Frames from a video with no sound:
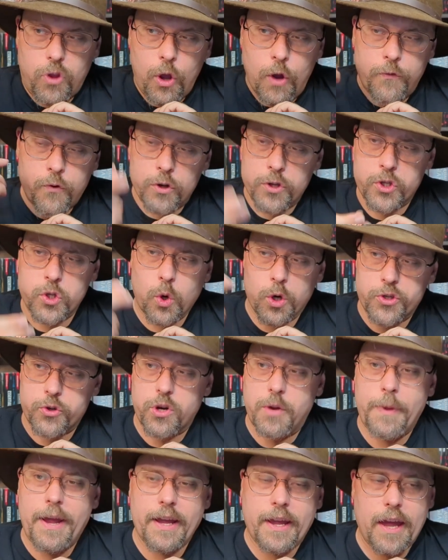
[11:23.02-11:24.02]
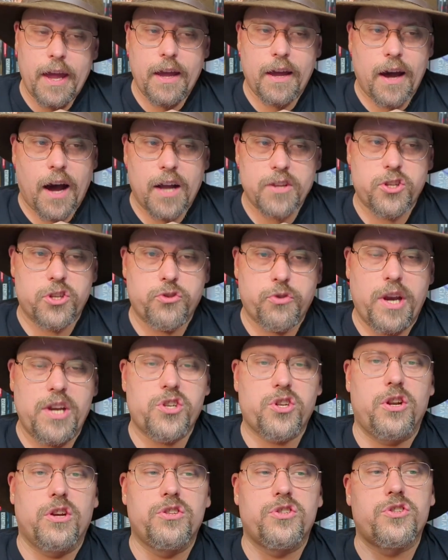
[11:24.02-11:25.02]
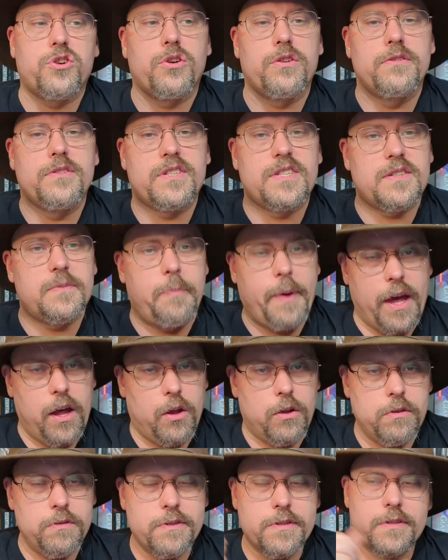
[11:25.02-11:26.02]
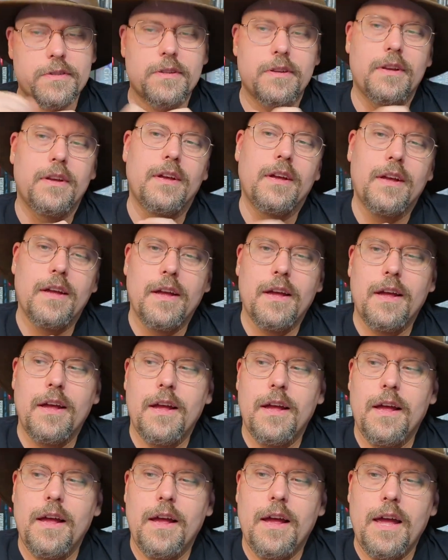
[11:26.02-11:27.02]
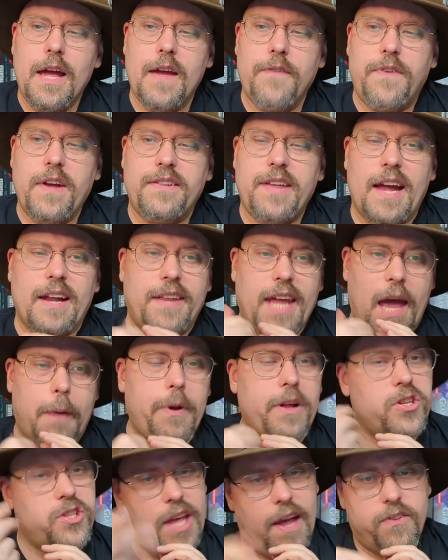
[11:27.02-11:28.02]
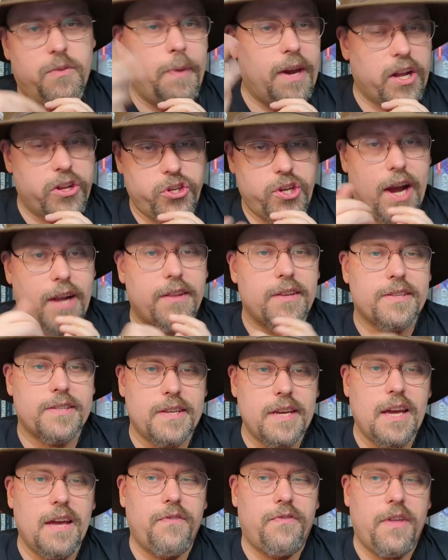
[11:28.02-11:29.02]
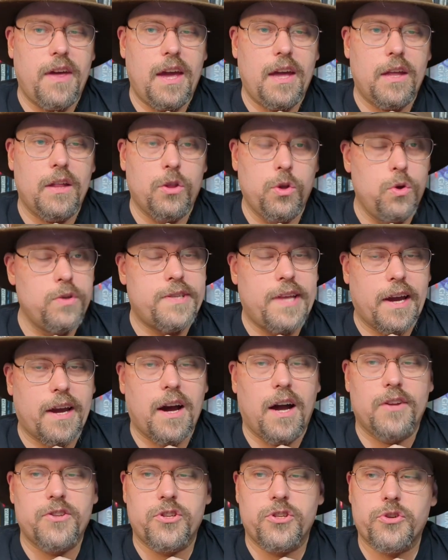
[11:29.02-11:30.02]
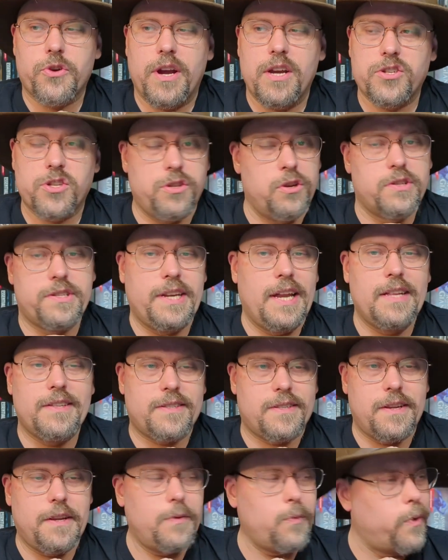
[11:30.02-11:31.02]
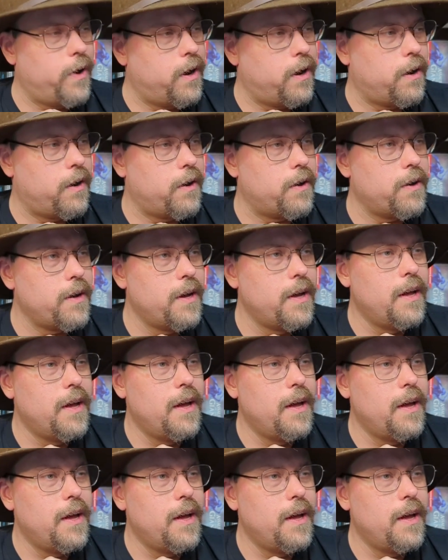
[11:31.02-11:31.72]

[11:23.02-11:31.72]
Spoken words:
for a sorcerer to maintain concentration on certain spells. If they take damage, they have to make a check to see if they lose that concentration. There's an incident where